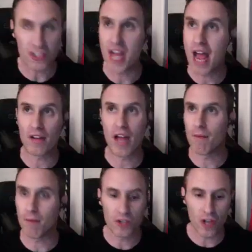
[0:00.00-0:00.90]
now, God,
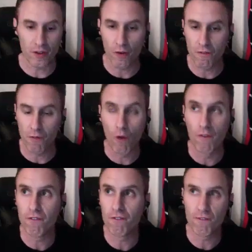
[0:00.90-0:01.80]
we're talking
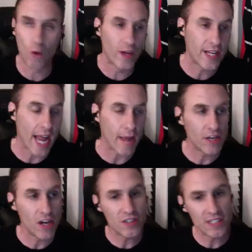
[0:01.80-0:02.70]
40 damn
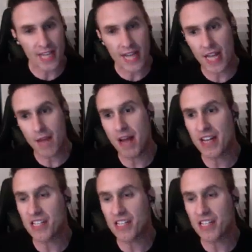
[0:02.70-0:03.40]
years since that damn match.